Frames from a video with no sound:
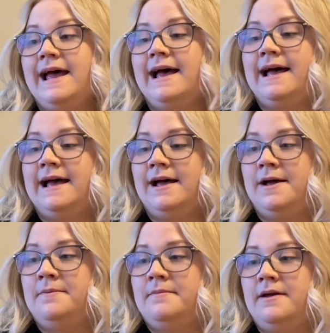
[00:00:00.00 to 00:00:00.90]

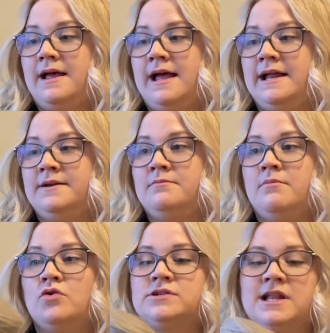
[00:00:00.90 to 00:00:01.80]
and
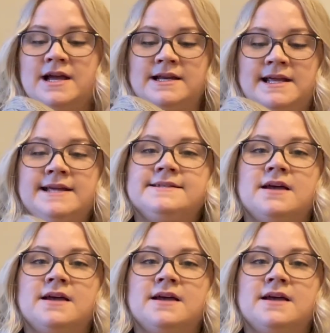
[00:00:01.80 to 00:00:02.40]
most likely it's